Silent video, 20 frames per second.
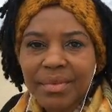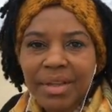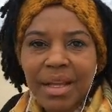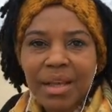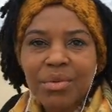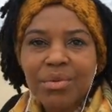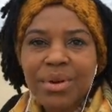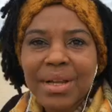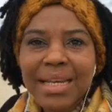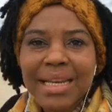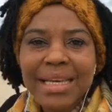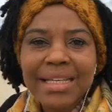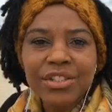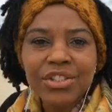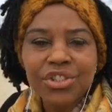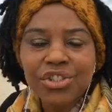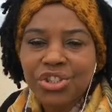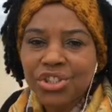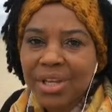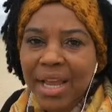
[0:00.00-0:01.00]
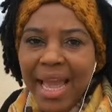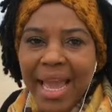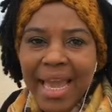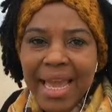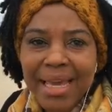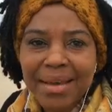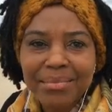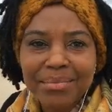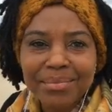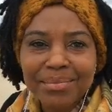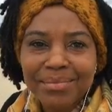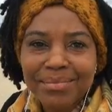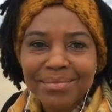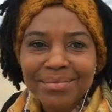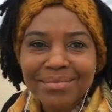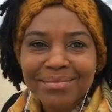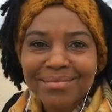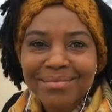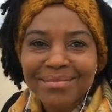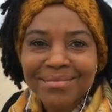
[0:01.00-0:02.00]
Release shame.
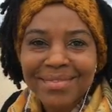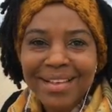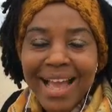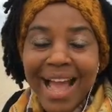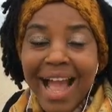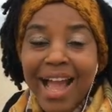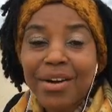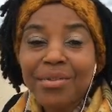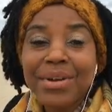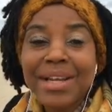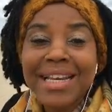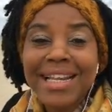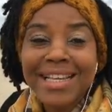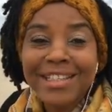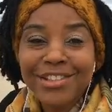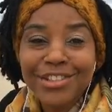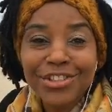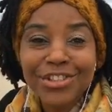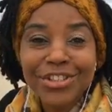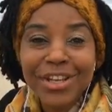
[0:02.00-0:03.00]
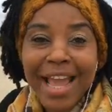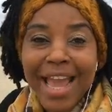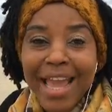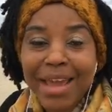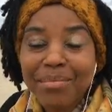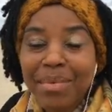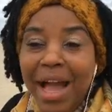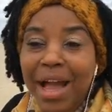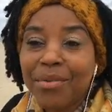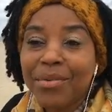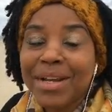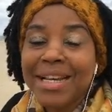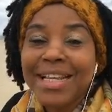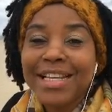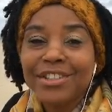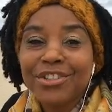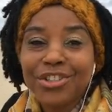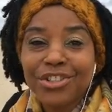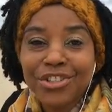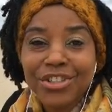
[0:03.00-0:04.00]
I release shame. I
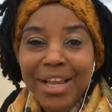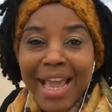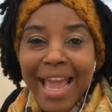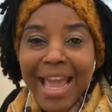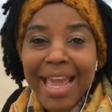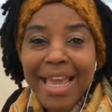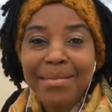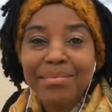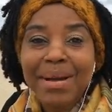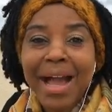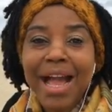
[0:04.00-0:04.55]
release shame.